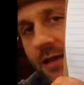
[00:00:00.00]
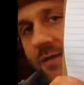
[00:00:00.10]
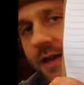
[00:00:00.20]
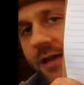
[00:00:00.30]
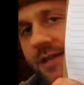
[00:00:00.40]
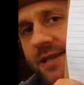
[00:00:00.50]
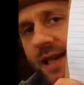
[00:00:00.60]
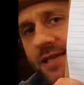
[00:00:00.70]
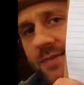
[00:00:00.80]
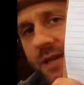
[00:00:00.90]
Final essay
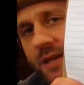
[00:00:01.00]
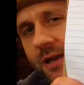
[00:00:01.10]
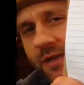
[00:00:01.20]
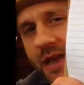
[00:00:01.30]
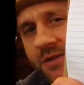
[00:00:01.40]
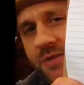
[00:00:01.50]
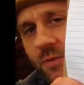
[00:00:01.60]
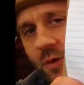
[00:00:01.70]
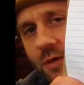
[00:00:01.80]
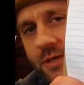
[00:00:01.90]
has to be 1,000
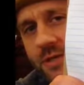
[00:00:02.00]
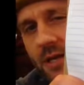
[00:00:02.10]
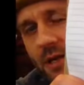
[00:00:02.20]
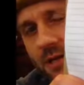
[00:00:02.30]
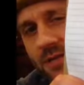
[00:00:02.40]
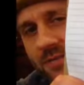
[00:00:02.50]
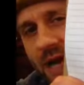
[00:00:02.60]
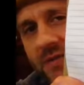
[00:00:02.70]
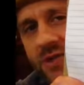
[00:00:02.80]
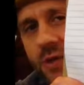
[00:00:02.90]
words. That's
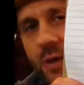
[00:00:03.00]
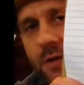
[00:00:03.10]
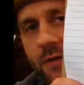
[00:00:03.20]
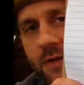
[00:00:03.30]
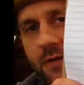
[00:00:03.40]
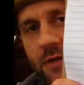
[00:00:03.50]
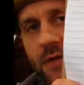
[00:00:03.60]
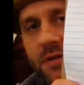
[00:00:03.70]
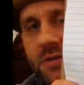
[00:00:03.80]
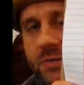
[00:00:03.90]
about 250